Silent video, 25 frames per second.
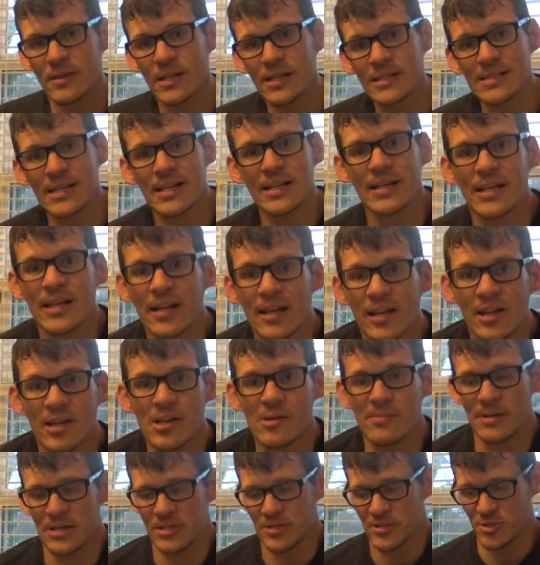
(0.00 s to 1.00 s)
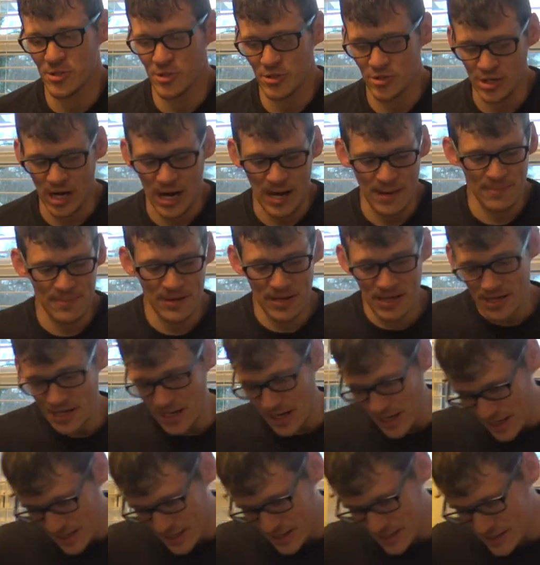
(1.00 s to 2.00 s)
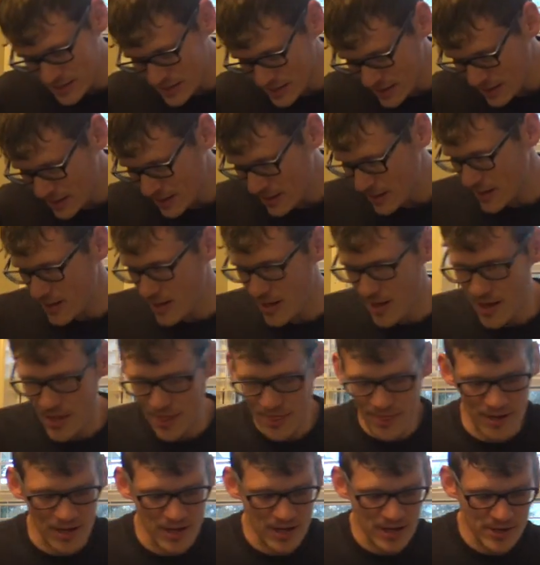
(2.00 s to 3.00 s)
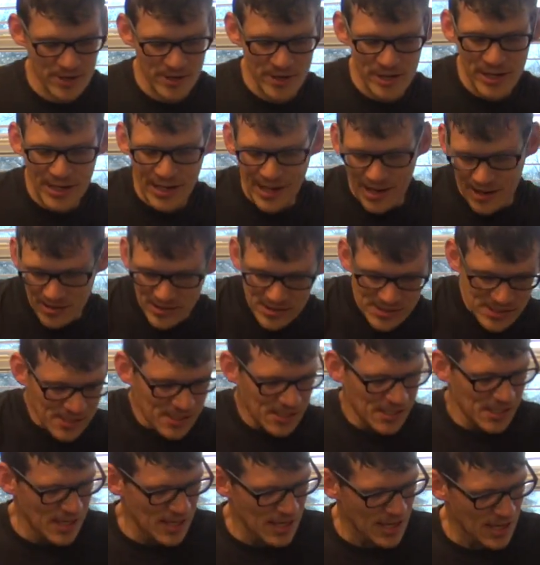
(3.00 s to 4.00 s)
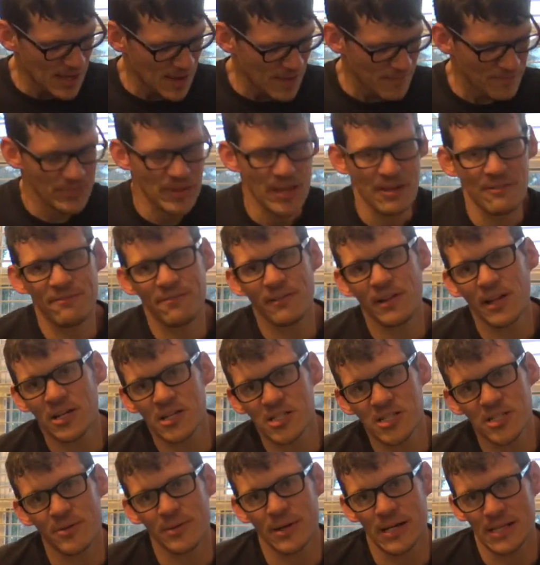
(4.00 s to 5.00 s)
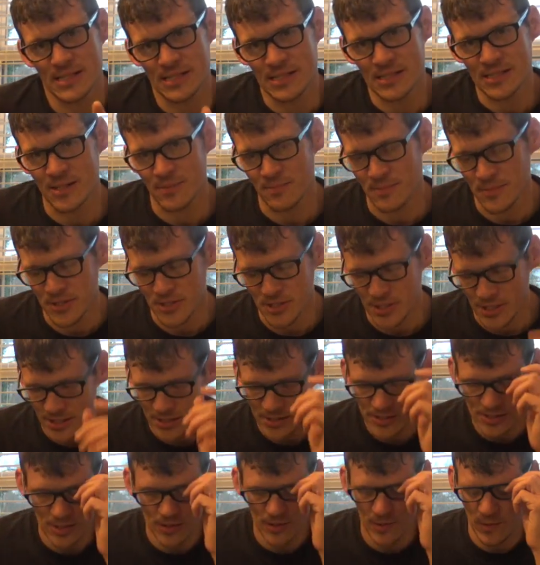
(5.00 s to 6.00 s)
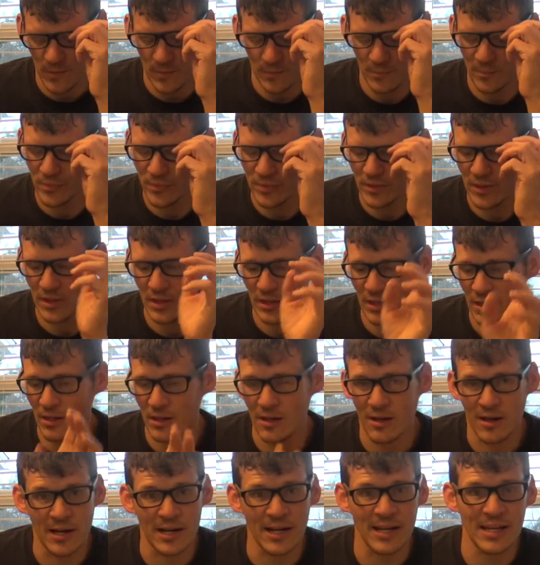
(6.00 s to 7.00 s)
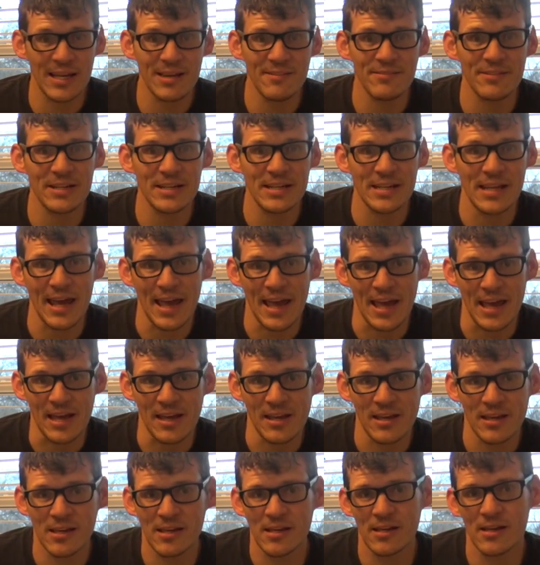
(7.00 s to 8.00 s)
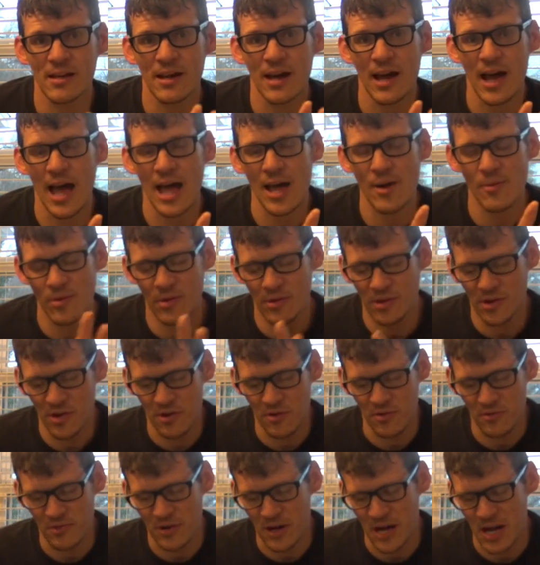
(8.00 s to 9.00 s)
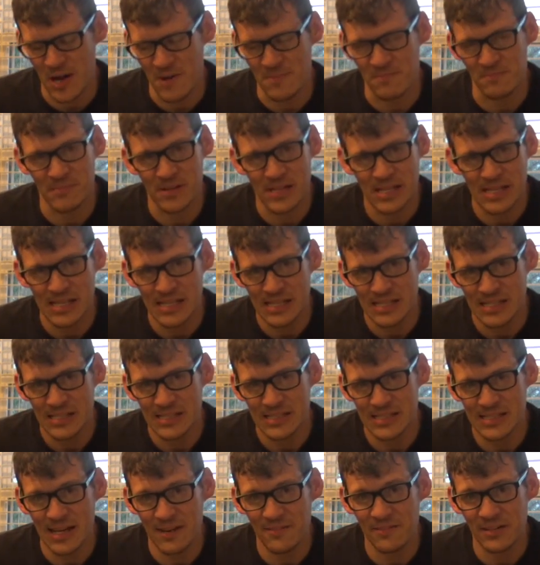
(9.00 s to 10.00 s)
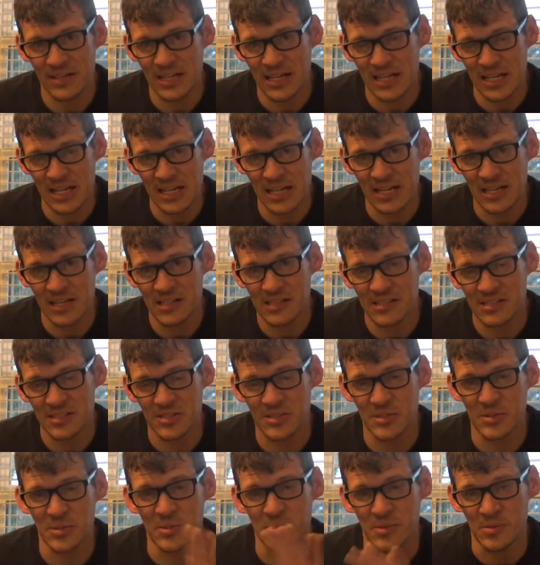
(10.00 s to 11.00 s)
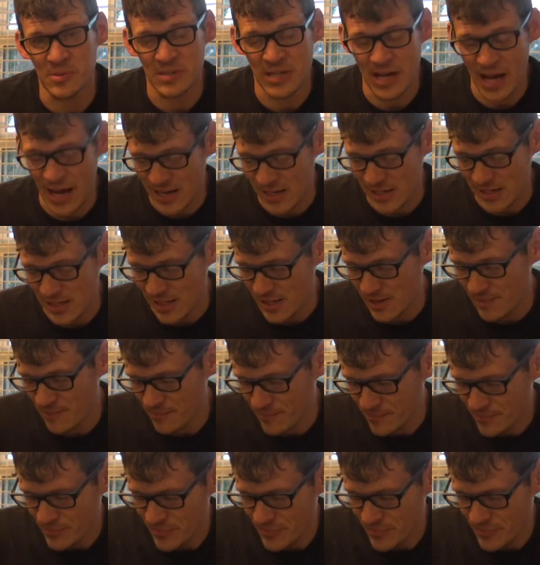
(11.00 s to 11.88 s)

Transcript: they tend to get a little bit too dry because the greenhouse, it fluctuates in temperature. So on a given day, I will go from 70 to 90.